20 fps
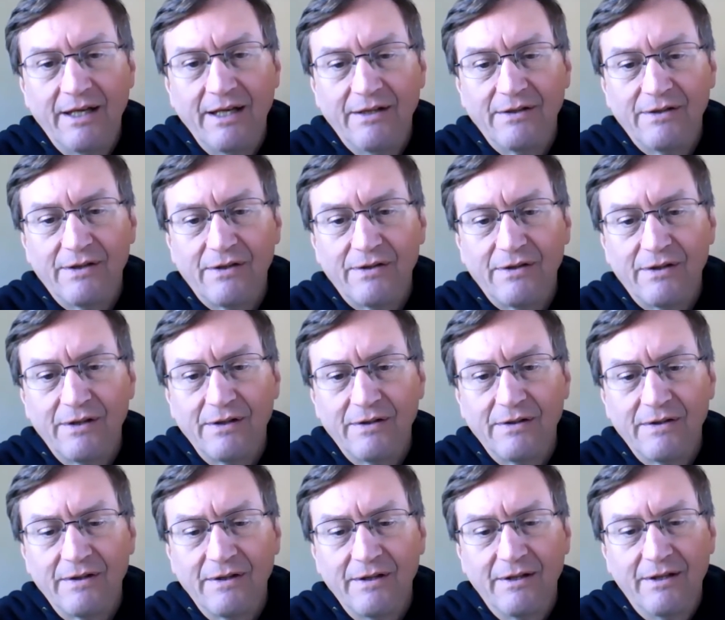
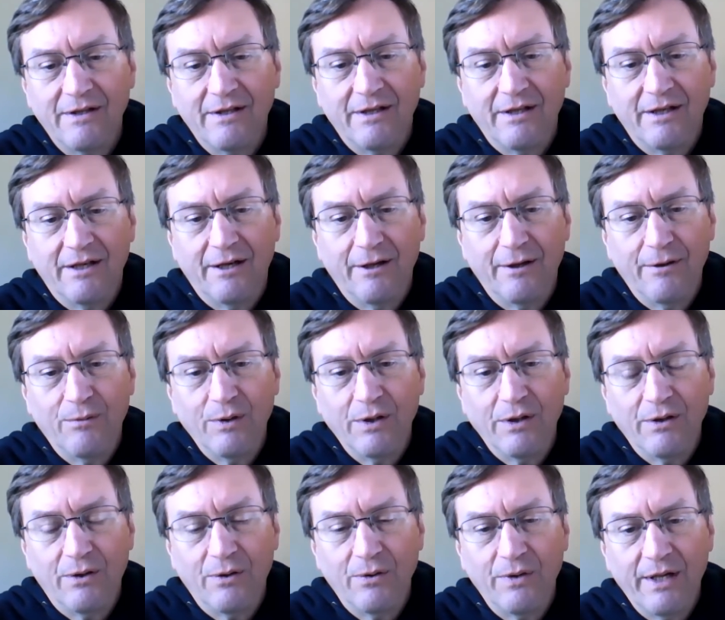existence. We
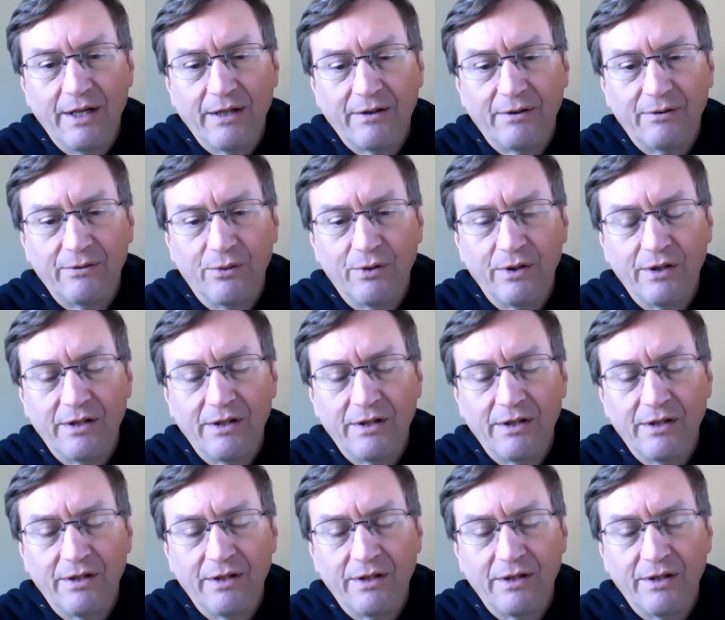know that the Lord